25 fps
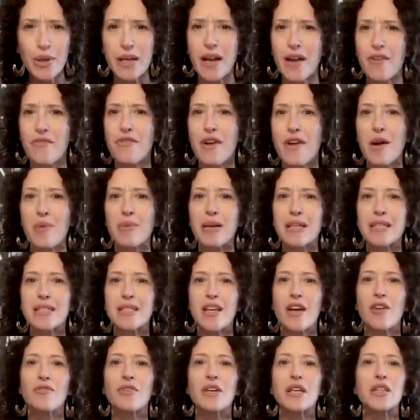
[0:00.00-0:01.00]
I found
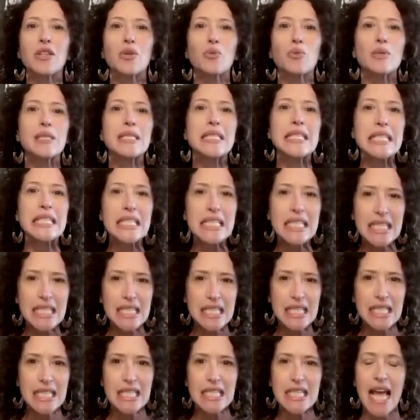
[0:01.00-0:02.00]
myself in the
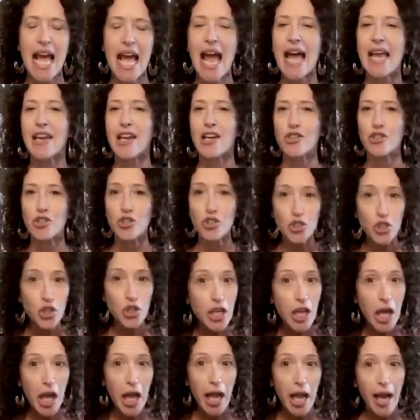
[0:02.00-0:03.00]
resistance and
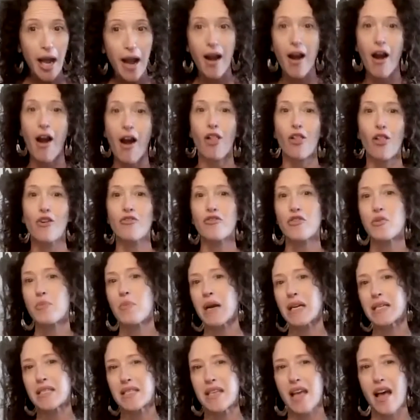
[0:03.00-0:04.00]
shoulding all over
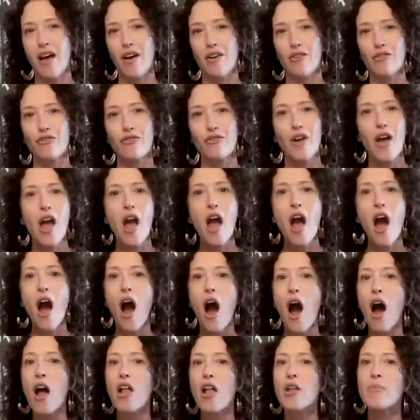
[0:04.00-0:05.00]
myself,
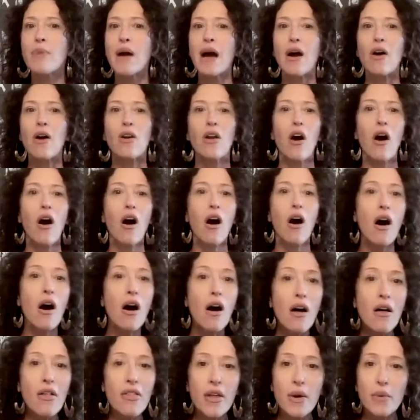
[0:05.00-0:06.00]
all about
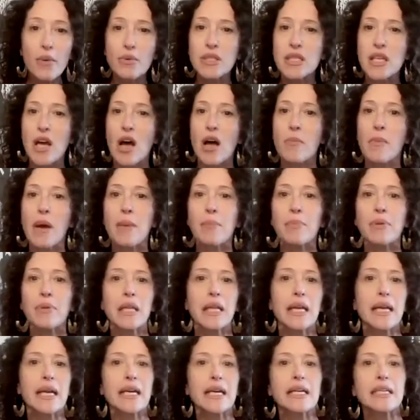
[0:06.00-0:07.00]
all that was on my
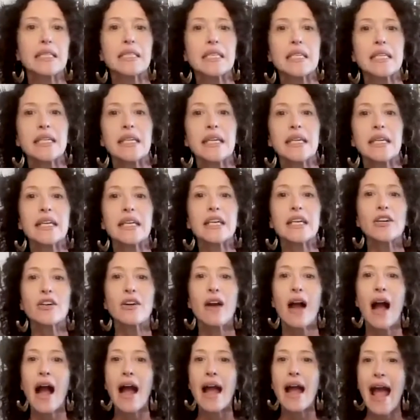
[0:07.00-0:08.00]
plate. And here
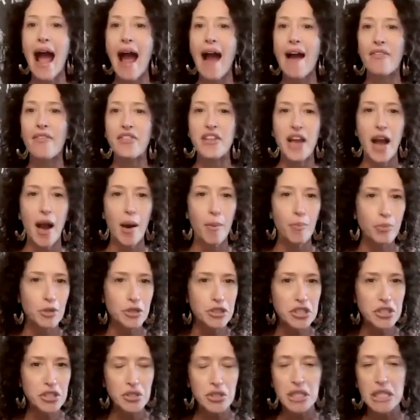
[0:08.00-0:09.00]
I had the
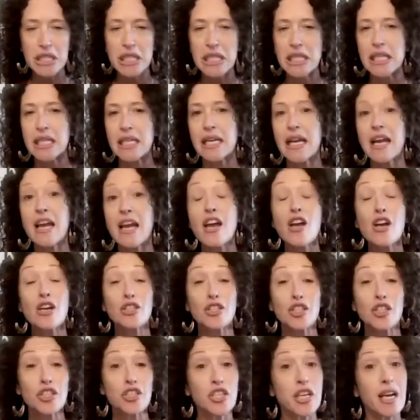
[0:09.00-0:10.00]
opportunity
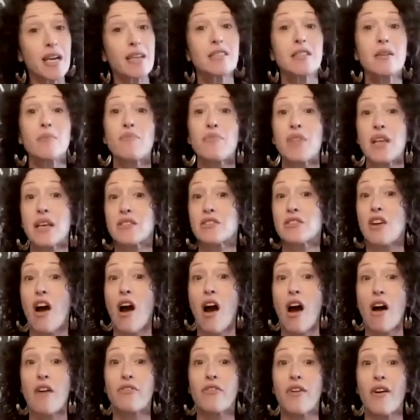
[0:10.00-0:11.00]
to check some things
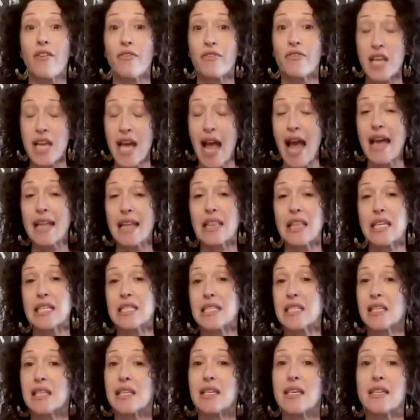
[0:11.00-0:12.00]
off of the
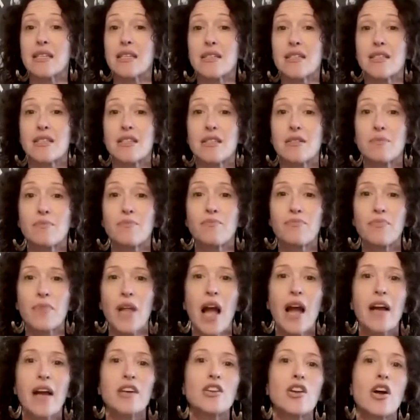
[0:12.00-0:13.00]
endless list.
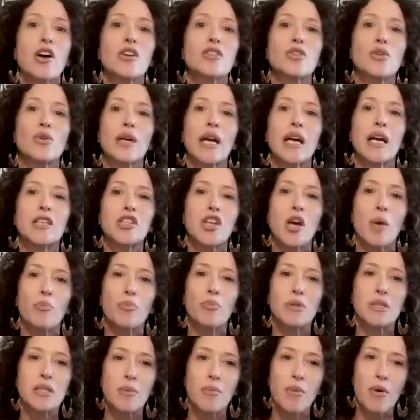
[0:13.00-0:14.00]
I could also catch up
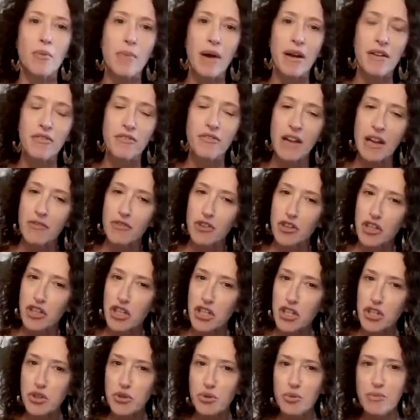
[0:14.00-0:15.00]
with some of my favorite
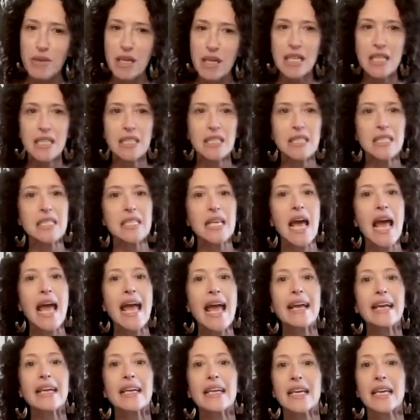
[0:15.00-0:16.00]
humans,
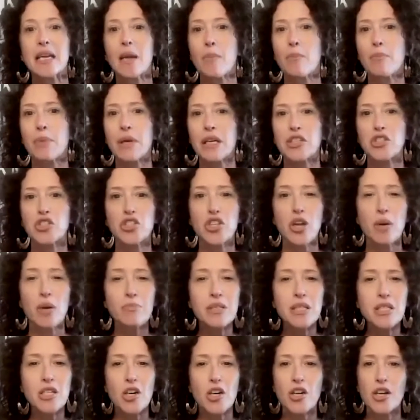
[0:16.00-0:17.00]
get a big jump
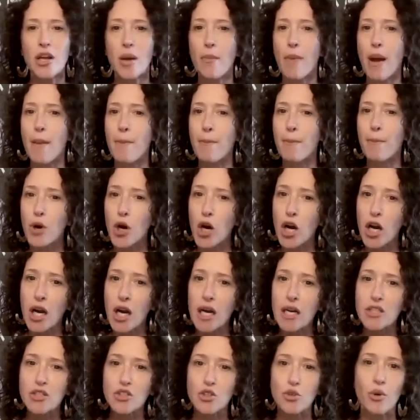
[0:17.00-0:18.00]
start on my book,
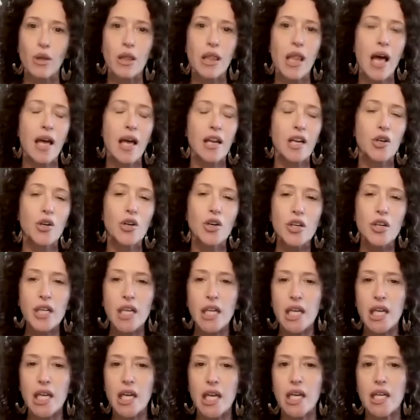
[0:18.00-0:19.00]
do a lot of
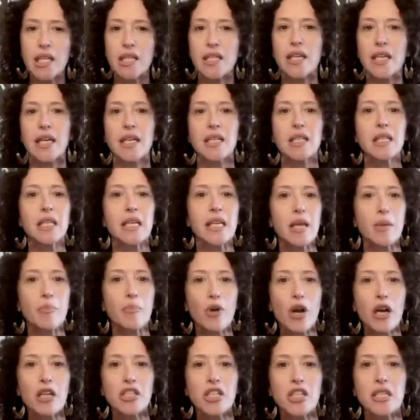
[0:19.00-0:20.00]
cooking, get cleaning
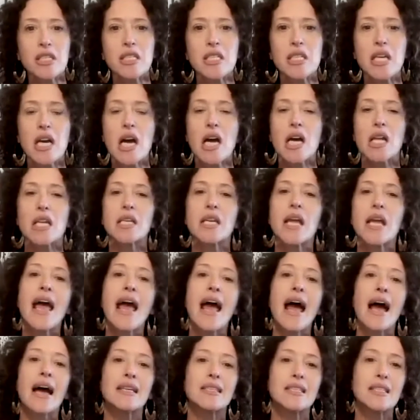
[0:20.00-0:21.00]
projects done,
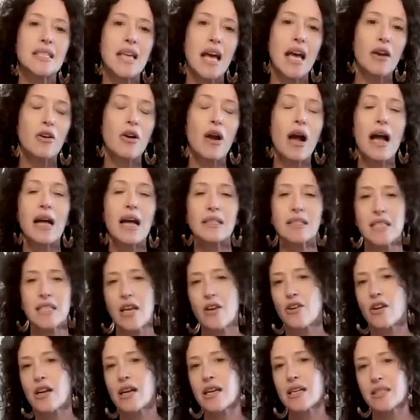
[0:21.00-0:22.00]
etc.,
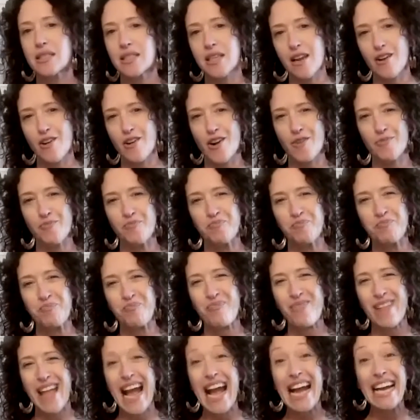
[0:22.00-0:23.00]
etc., etc.
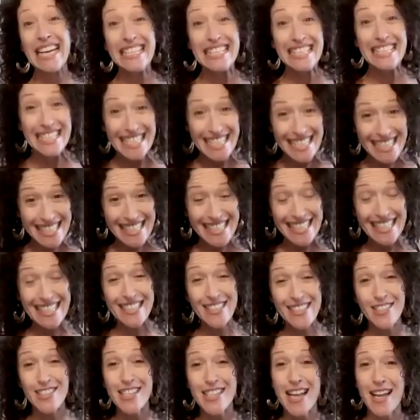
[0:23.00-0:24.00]
I did
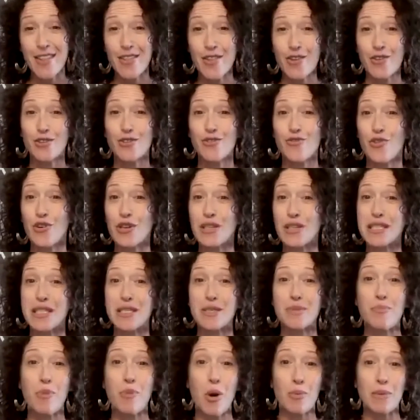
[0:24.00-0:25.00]
entertain those
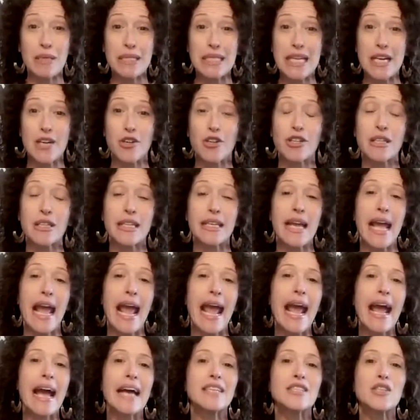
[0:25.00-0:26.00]
voices momentarily
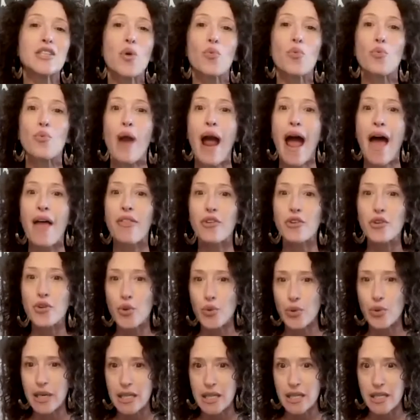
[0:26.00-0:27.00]
and rather
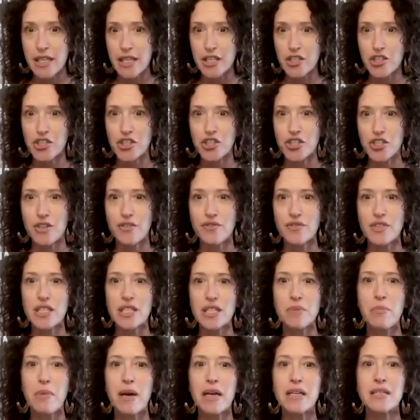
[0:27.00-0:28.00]
quickly
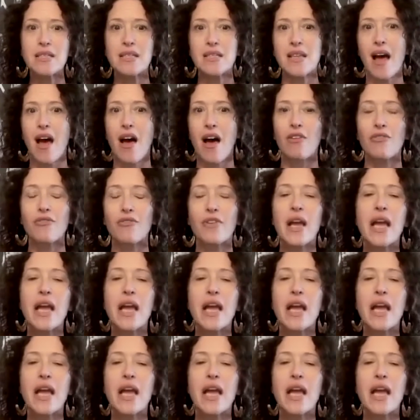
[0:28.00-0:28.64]
shifted myself